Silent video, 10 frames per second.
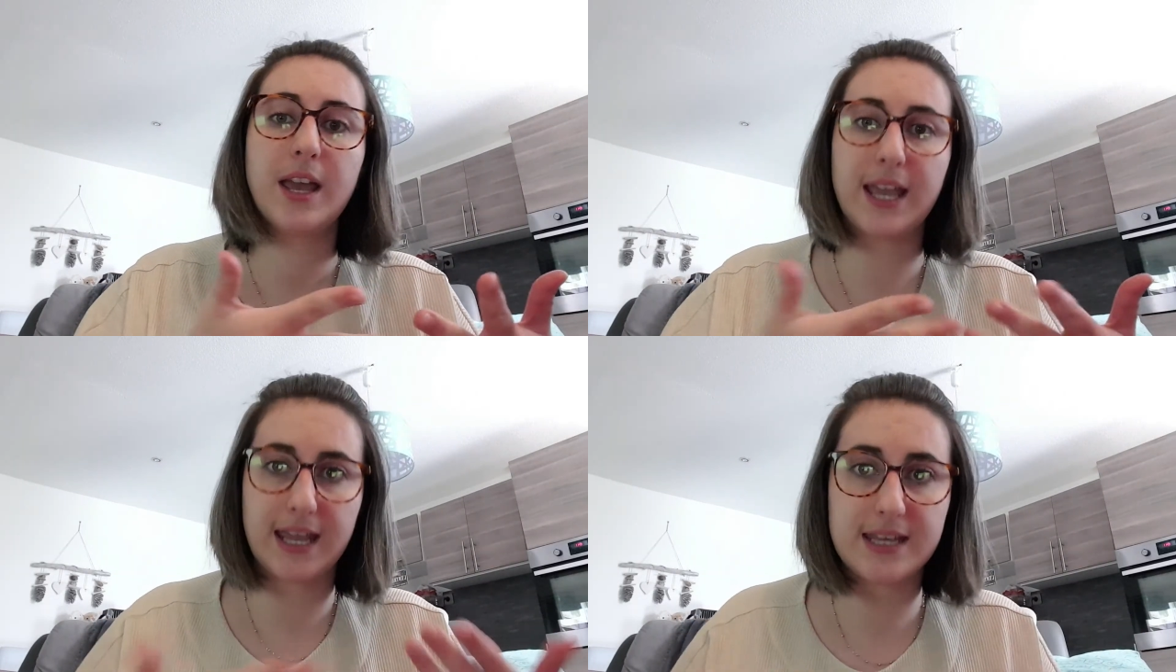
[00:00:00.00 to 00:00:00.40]

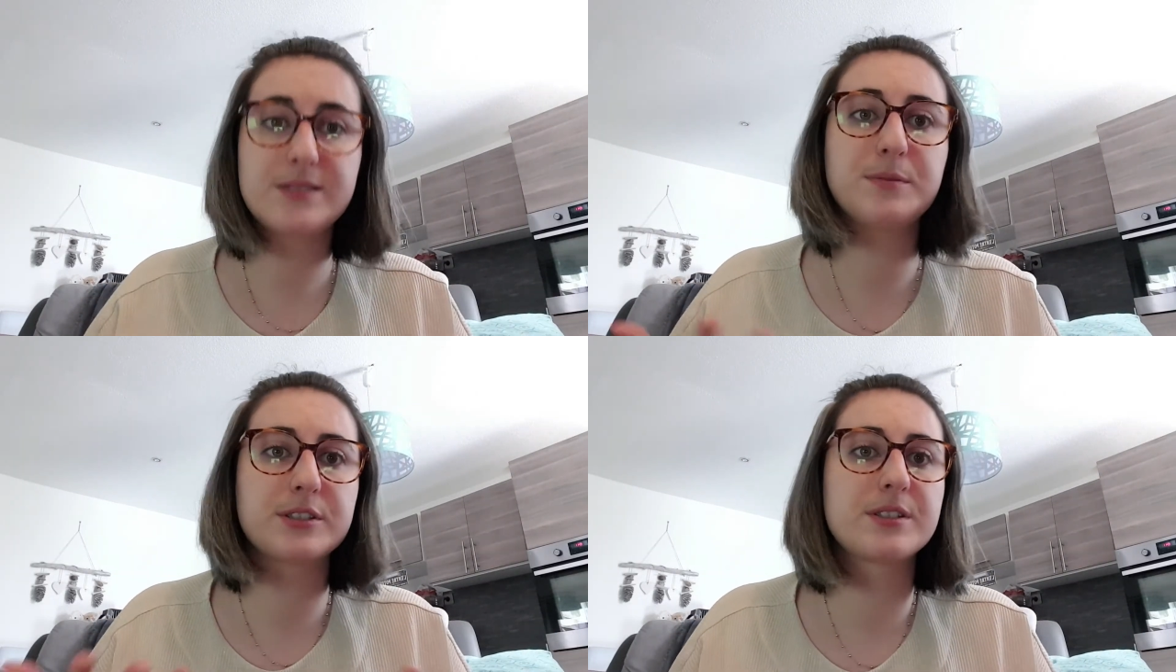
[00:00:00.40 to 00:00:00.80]
it is
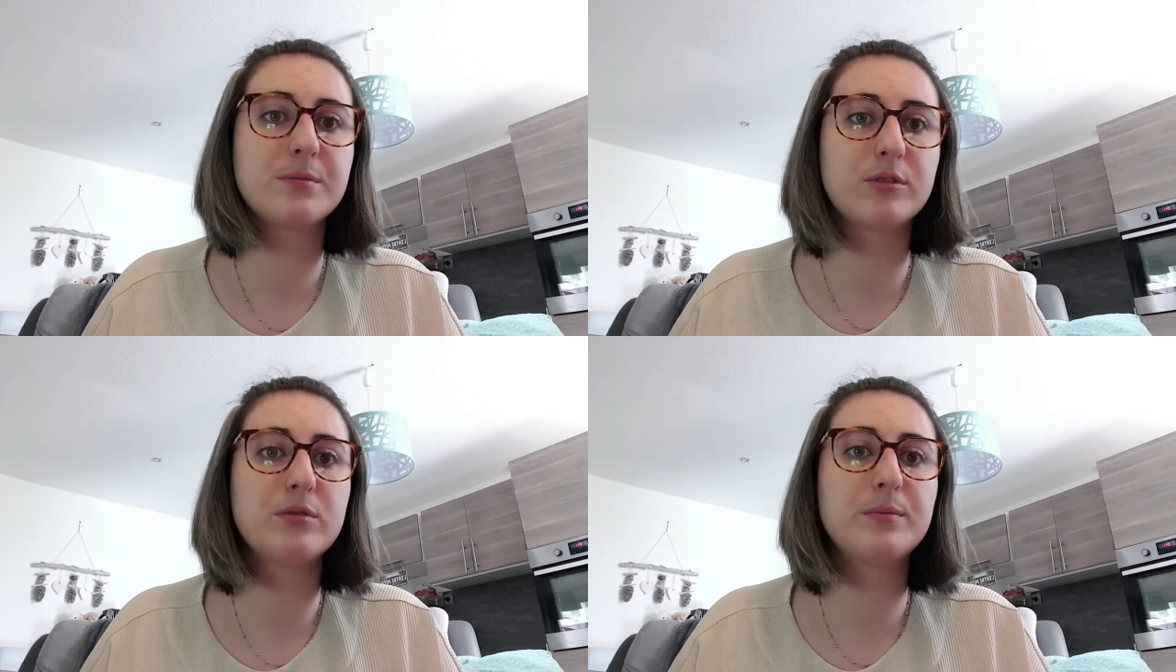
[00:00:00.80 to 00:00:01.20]

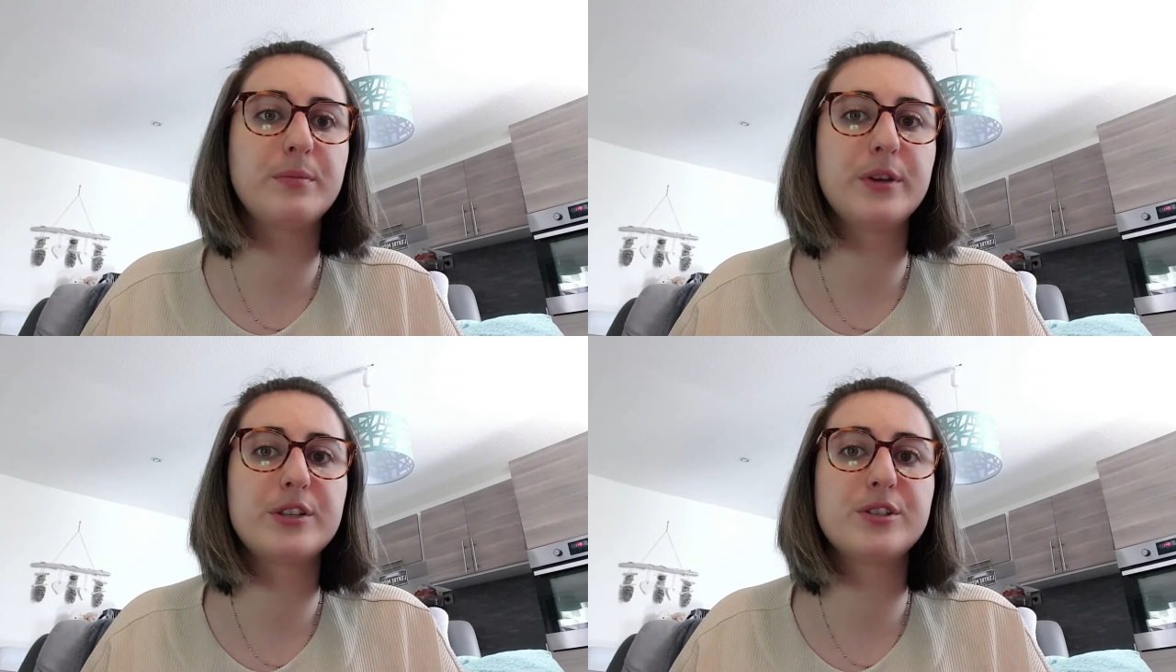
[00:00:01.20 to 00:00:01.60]
possible,
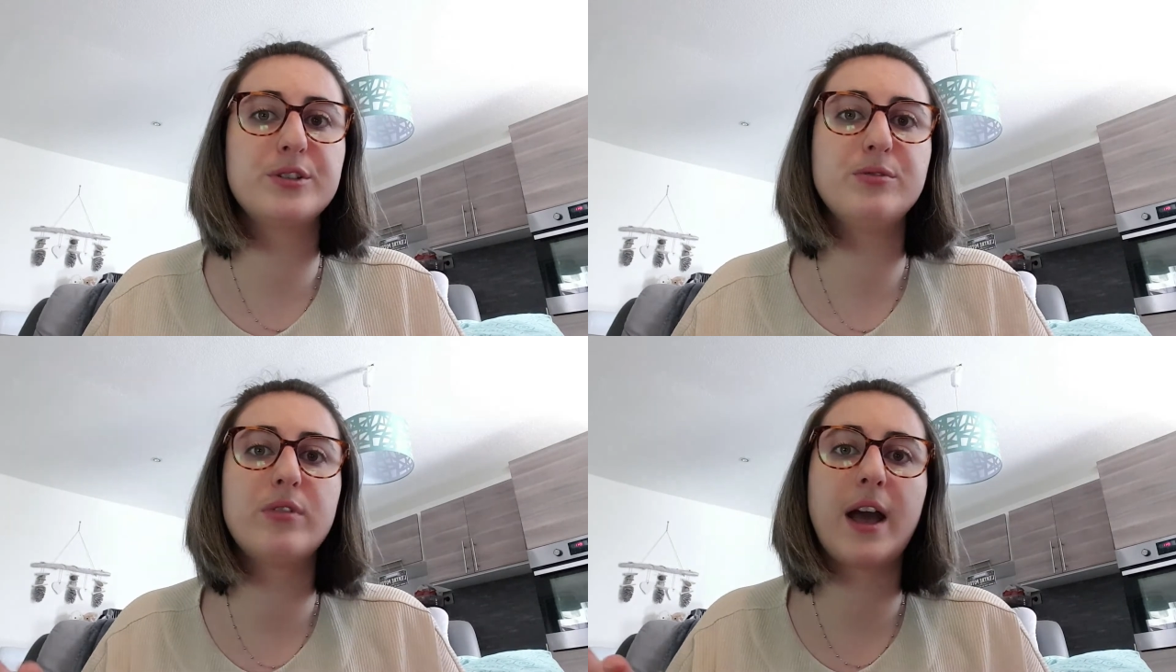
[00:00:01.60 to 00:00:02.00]
but
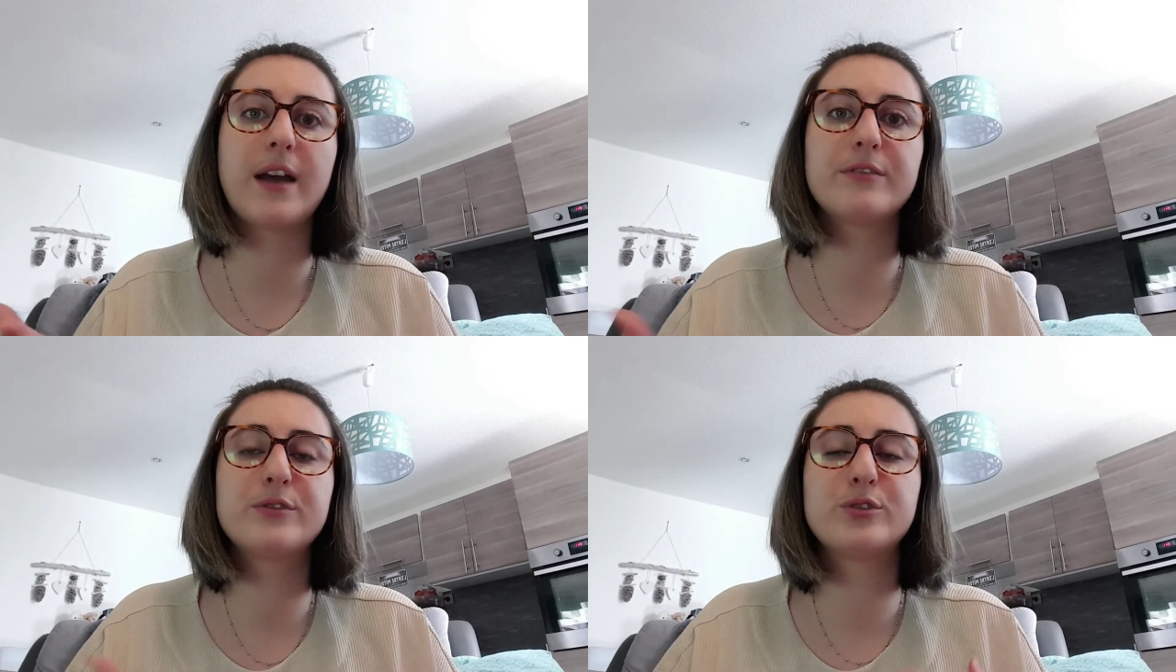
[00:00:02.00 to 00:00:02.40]
you
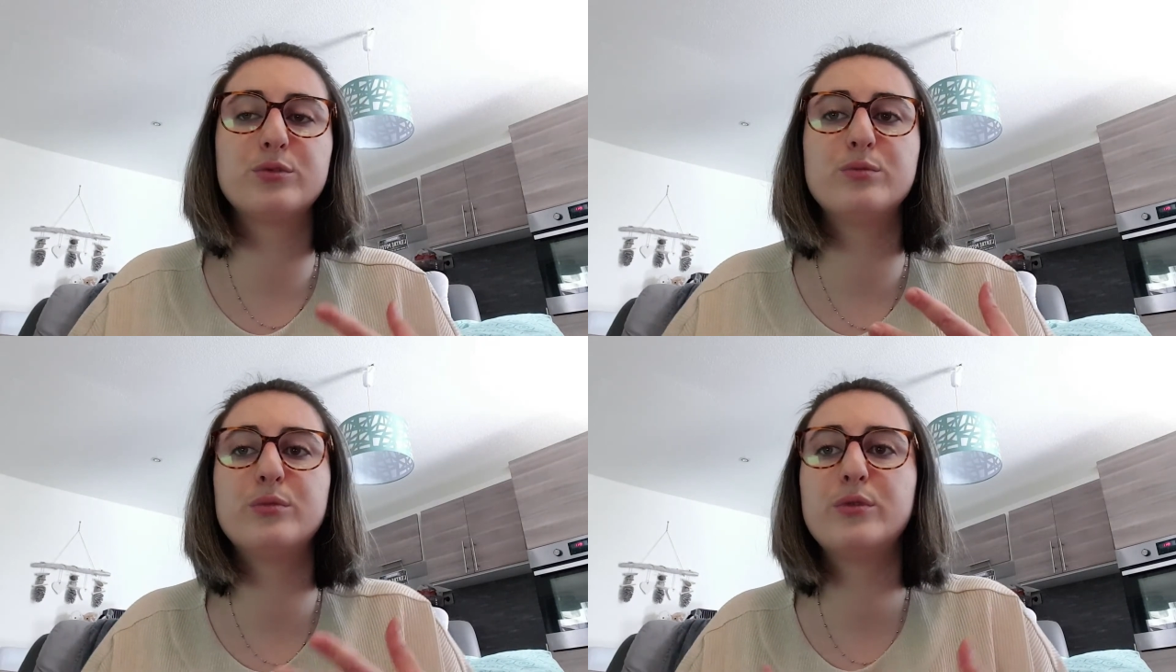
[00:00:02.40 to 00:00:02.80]
have to
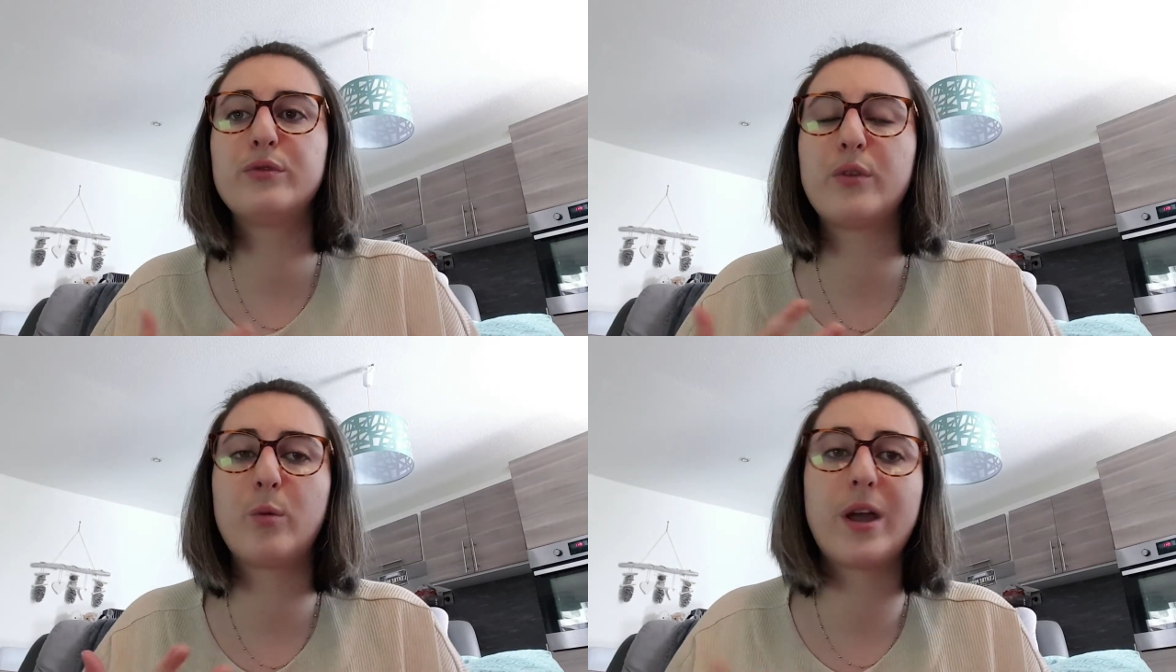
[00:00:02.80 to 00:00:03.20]
move
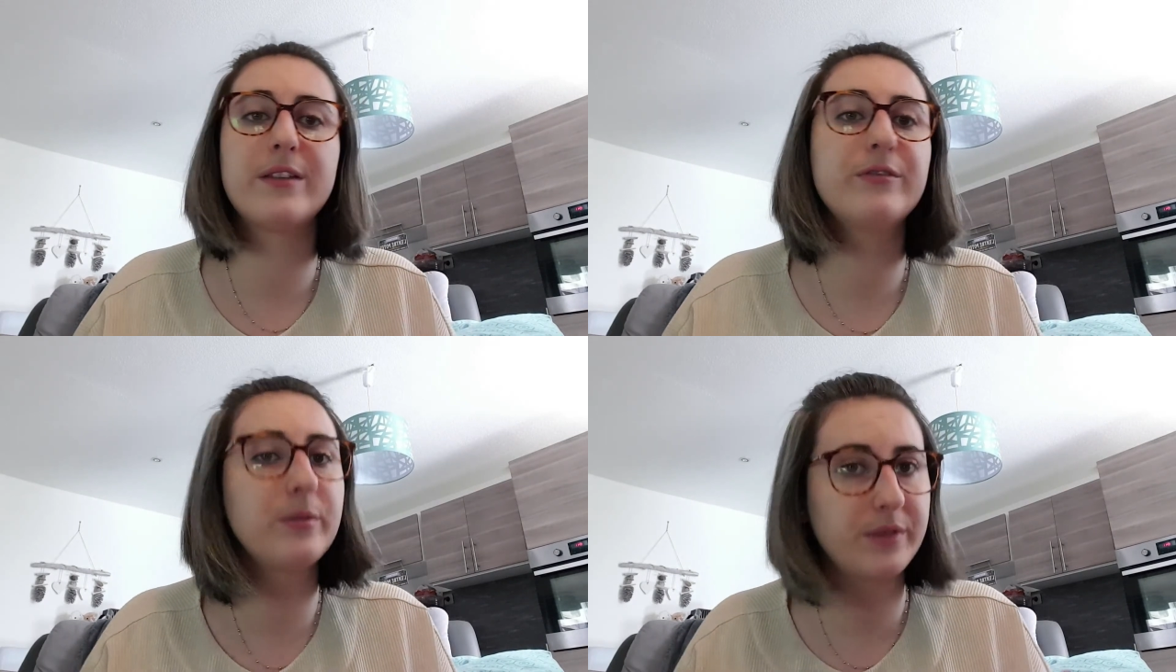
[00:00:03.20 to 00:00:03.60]
away
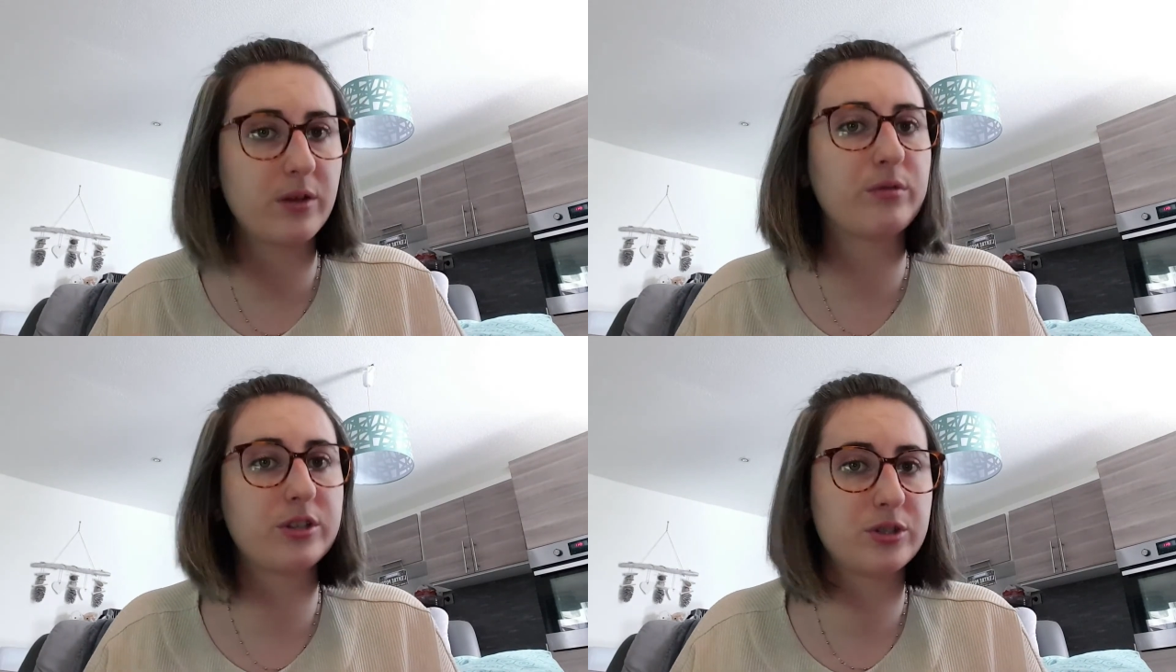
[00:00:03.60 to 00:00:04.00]
from the
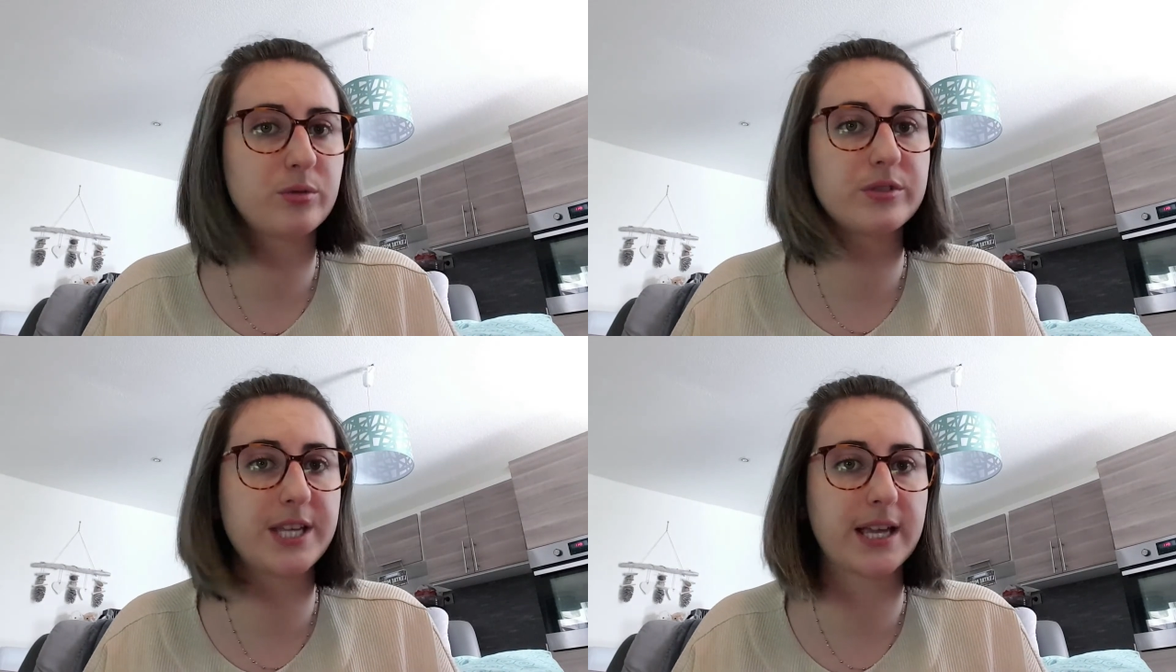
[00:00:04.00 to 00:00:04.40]

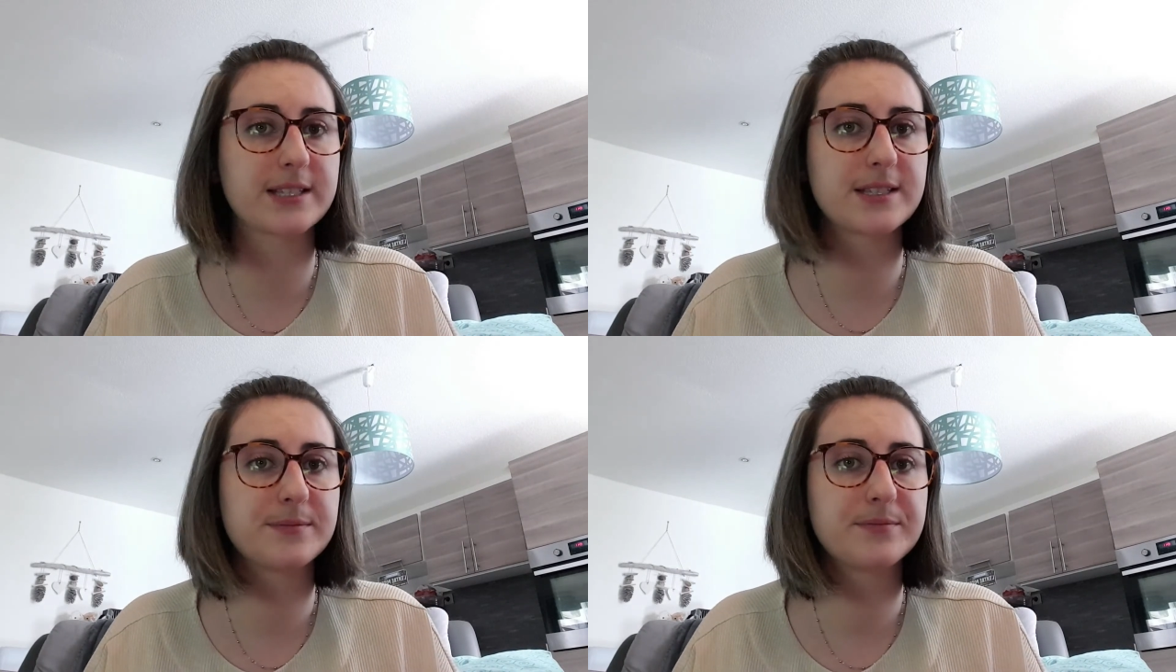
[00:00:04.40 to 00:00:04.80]
original text.